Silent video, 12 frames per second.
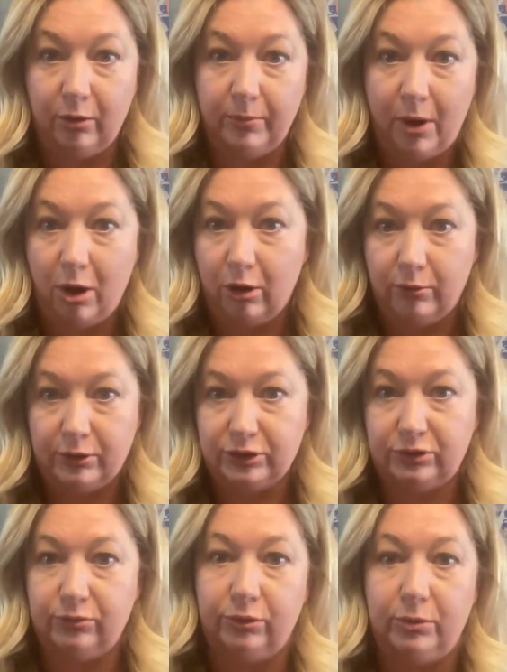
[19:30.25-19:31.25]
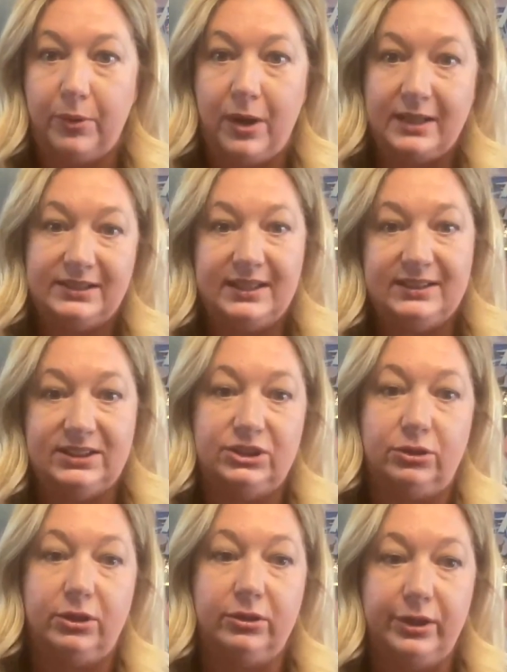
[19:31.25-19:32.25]
borrowers through the process is
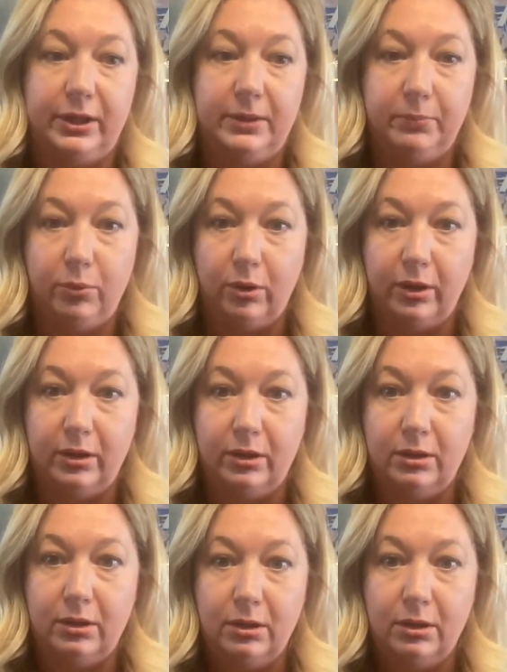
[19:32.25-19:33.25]
critically important.